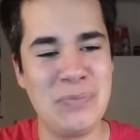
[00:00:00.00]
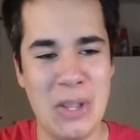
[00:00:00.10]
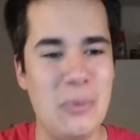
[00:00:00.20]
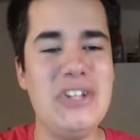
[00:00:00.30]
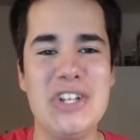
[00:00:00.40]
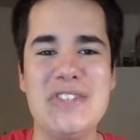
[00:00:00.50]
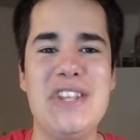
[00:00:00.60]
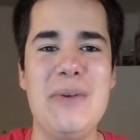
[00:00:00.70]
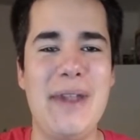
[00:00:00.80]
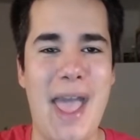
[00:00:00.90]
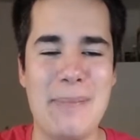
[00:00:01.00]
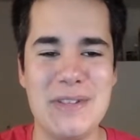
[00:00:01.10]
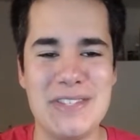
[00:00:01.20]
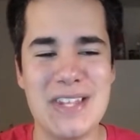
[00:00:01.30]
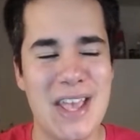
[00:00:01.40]
we shall see what
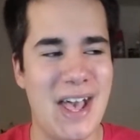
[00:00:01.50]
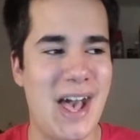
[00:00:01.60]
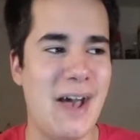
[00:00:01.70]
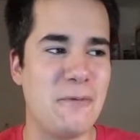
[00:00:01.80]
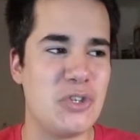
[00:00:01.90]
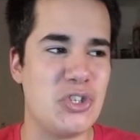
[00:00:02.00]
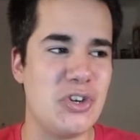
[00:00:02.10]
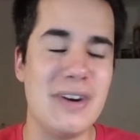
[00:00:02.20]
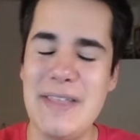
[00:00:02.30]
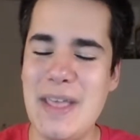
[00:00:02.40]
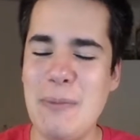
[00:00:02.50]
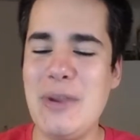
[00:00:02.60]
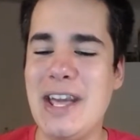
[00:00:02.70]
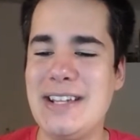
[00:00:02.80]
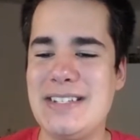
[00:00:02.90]
happens for sure. And then
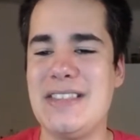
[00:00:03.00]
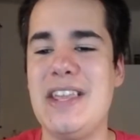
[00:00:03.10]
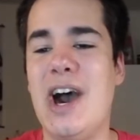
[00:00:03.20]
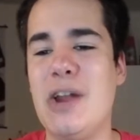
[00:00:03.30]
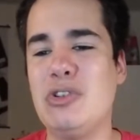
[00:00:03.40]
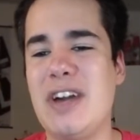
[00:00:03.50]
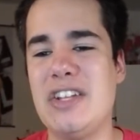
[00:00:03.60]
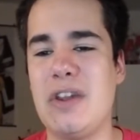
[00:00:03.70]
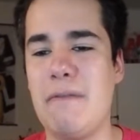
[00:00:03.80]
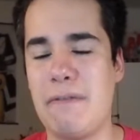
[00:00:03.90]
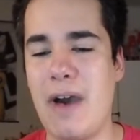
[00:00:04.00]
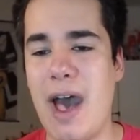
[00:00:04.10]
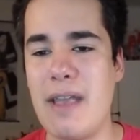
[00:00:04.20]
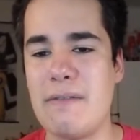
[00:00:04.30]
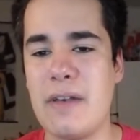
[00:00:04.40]
we got the Unreal Engine
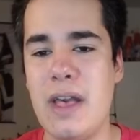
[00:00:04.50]
5